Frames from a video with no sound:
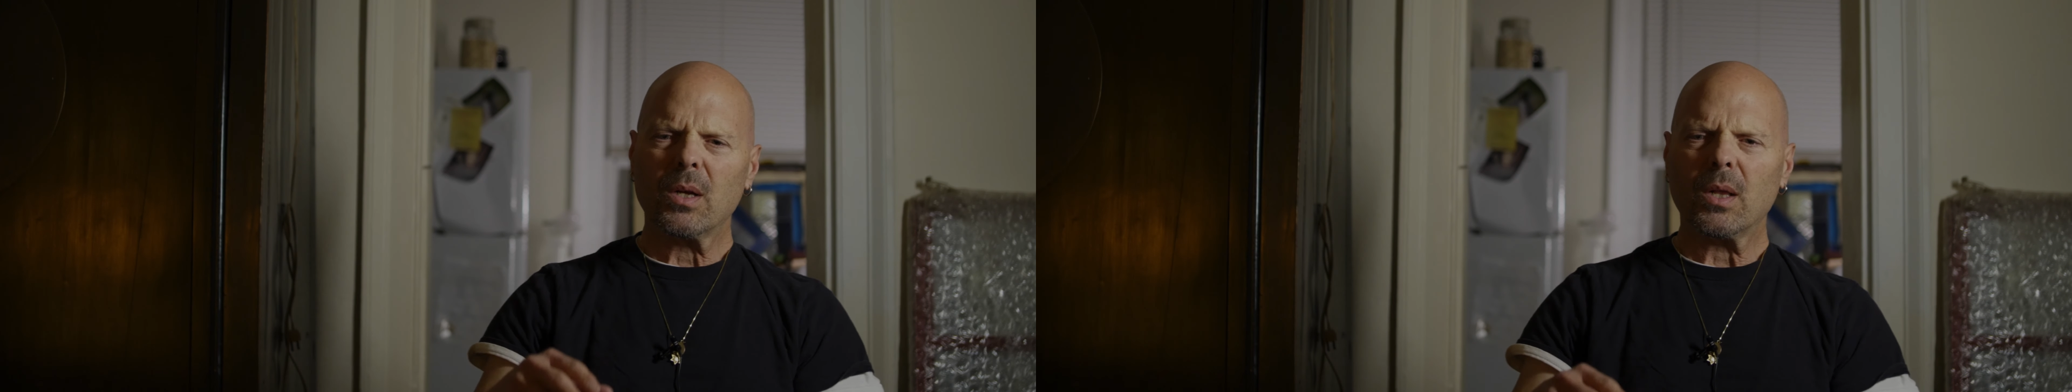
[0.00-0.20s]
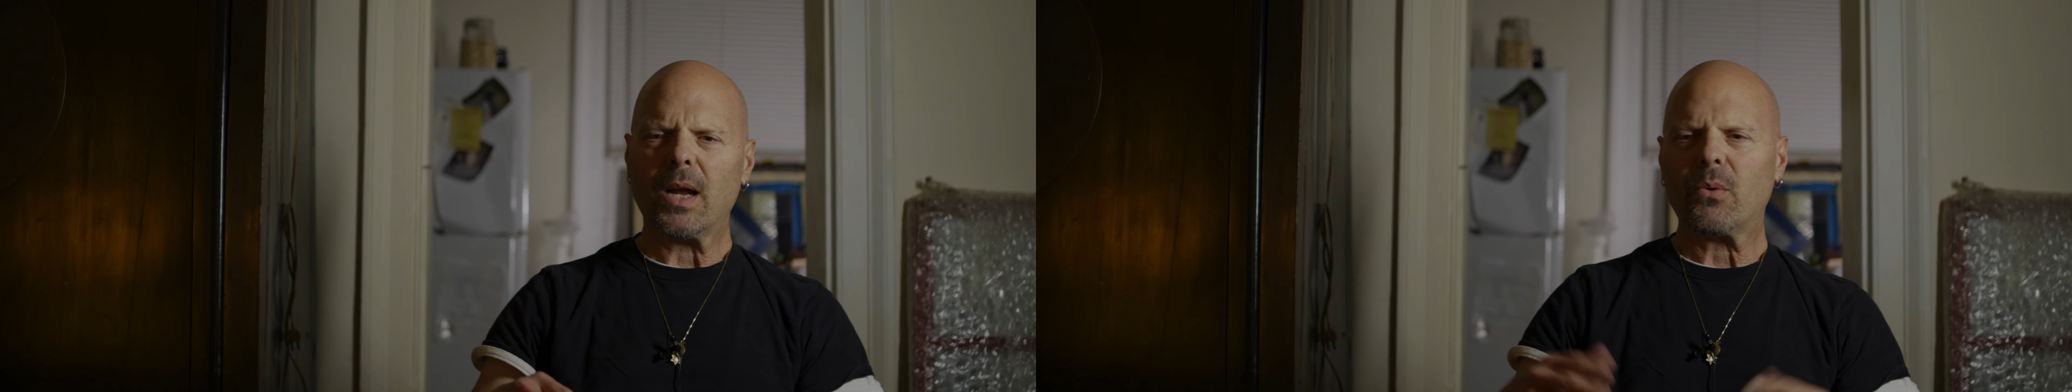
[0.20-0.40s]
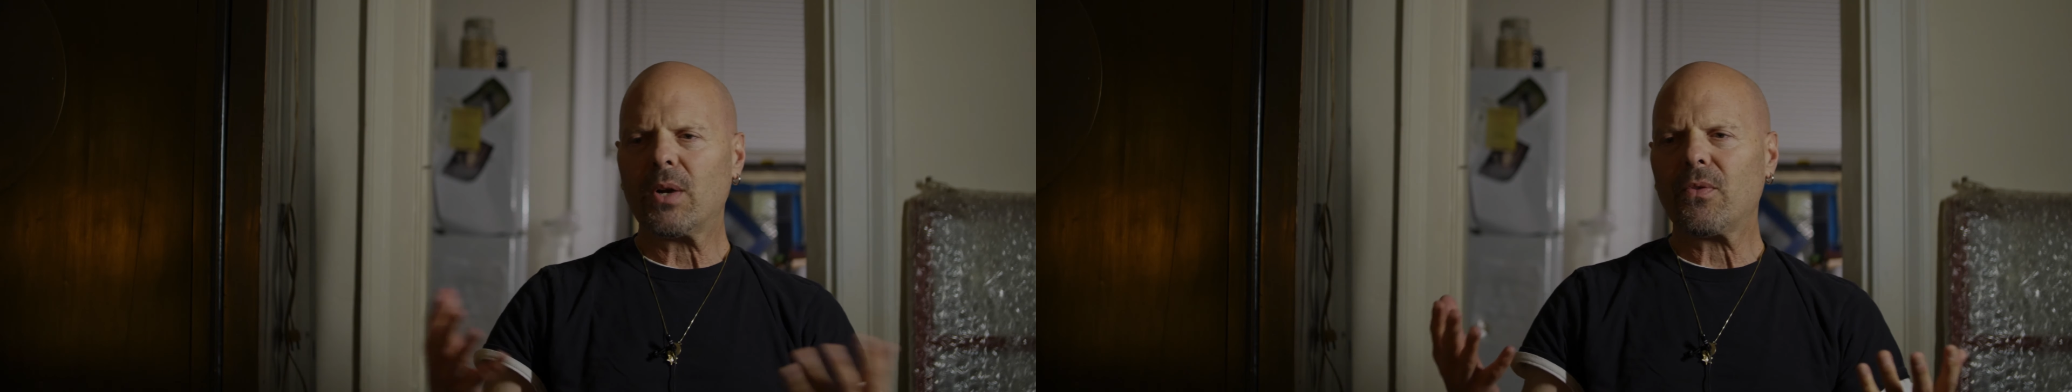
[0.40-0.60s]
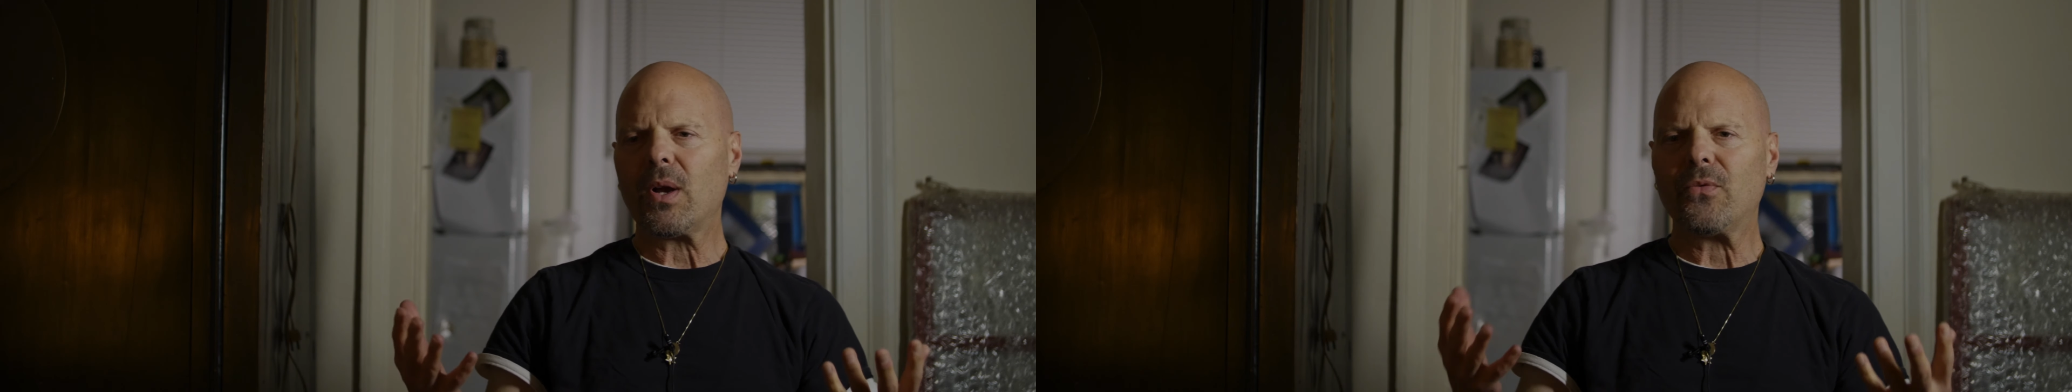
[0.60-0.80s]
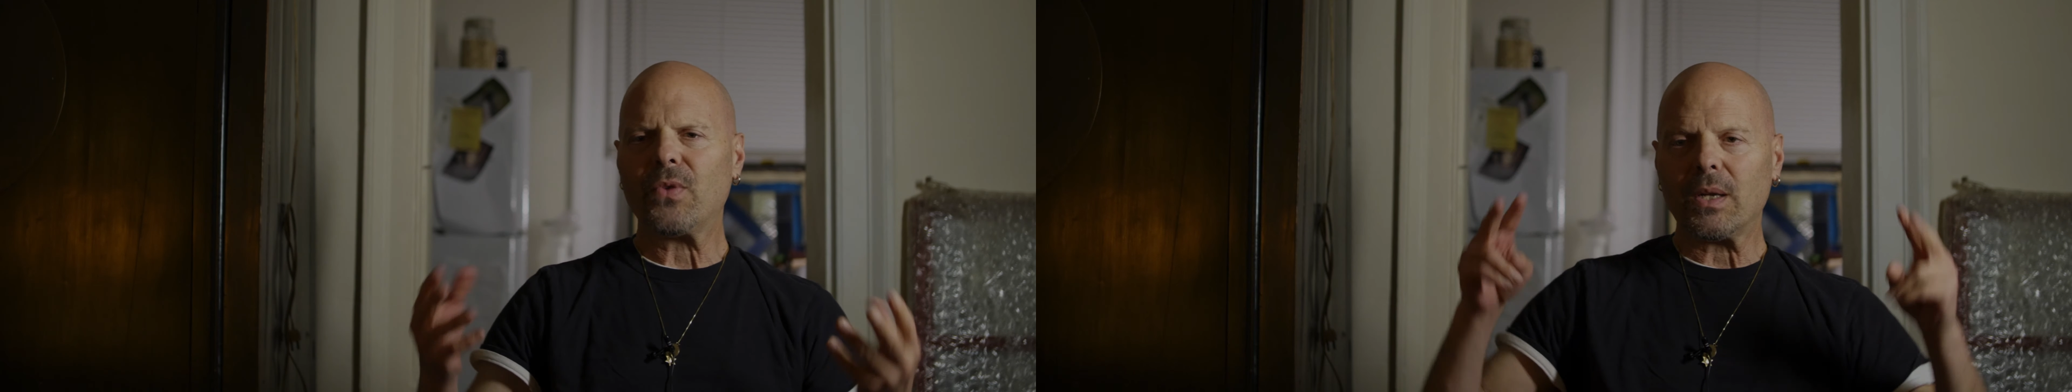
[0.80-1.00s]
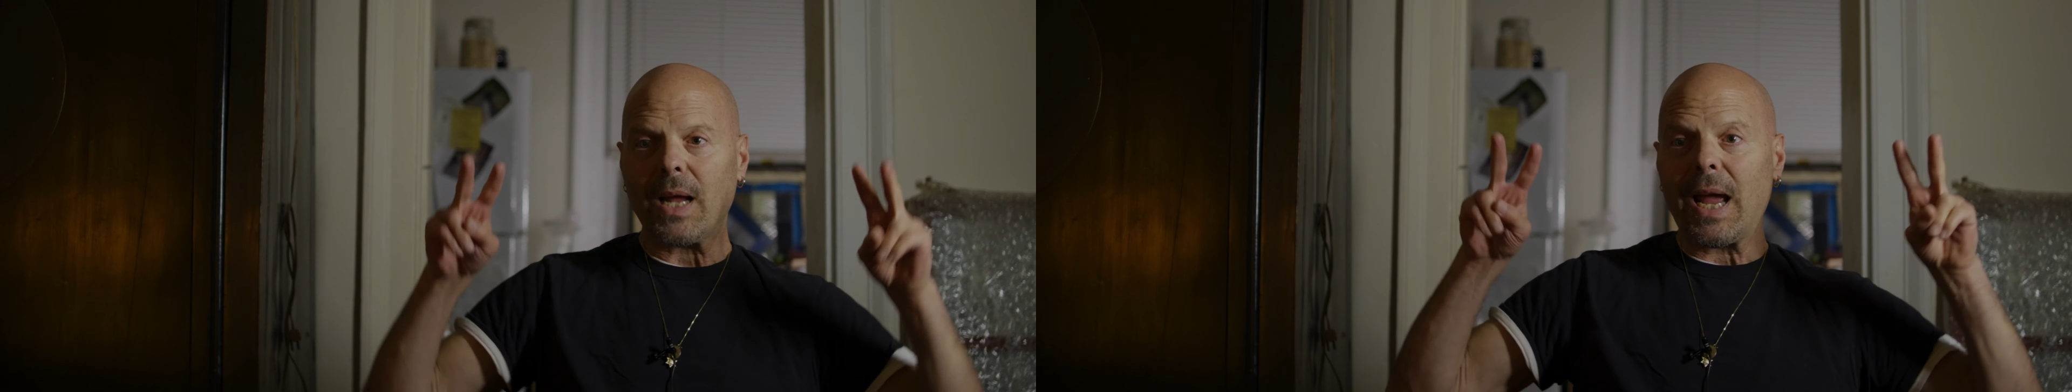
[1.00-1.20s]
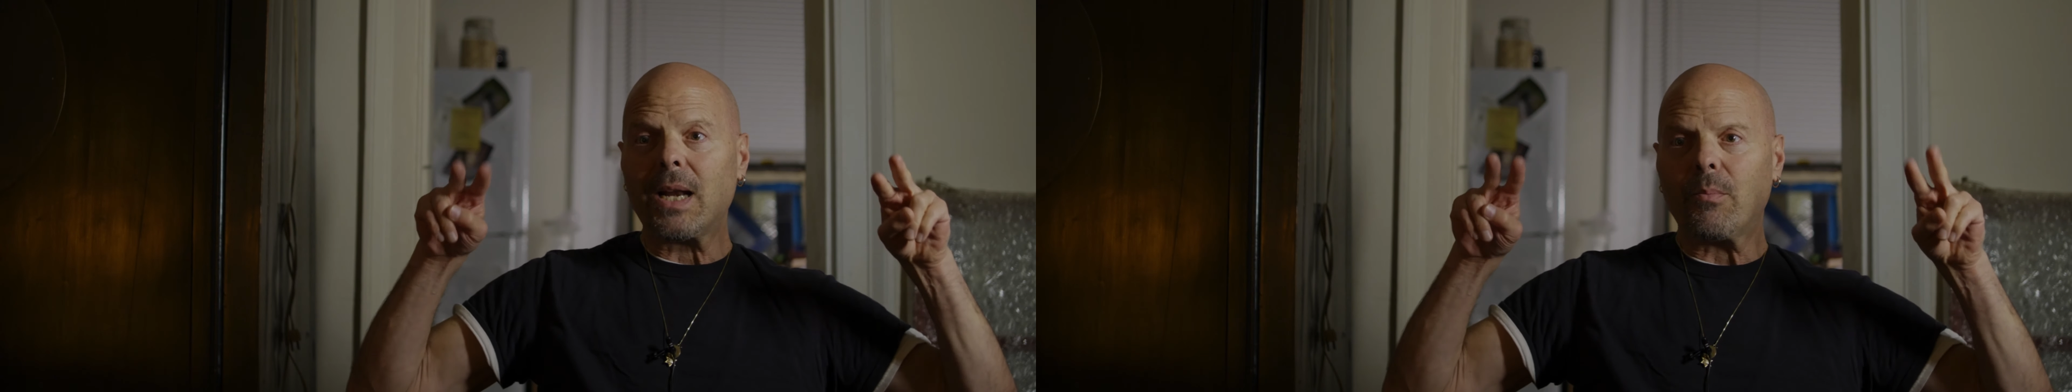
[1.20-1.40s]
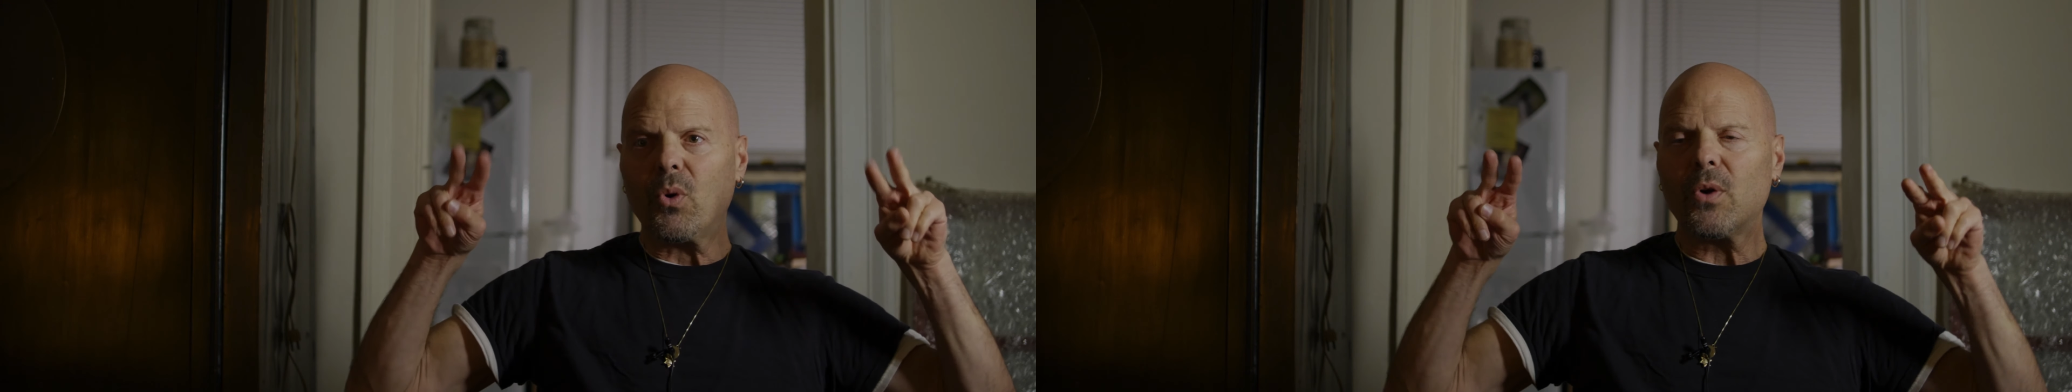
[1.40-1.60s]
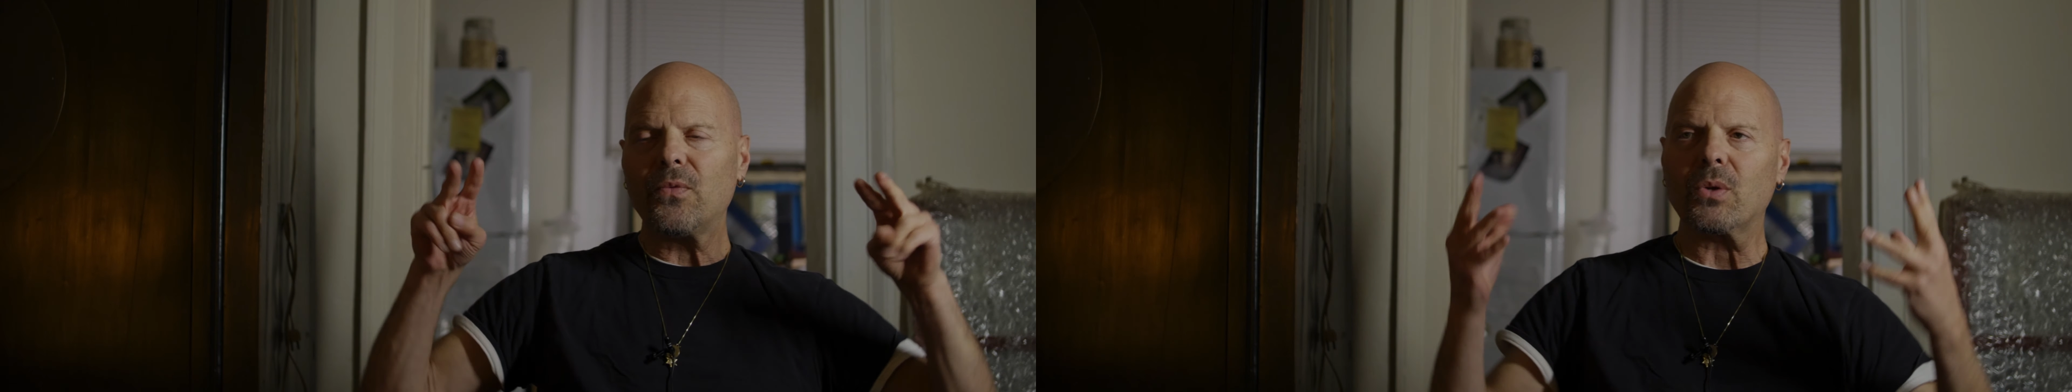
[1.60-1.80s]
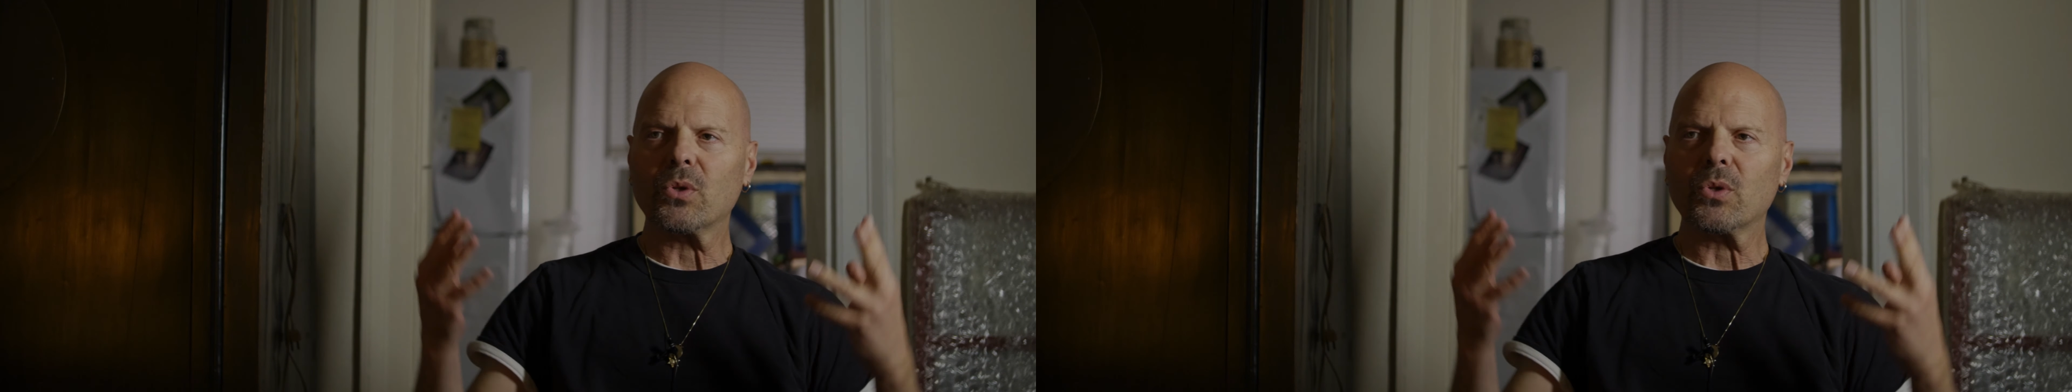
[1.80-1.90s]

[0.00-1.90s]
like whatever I felt anamorphic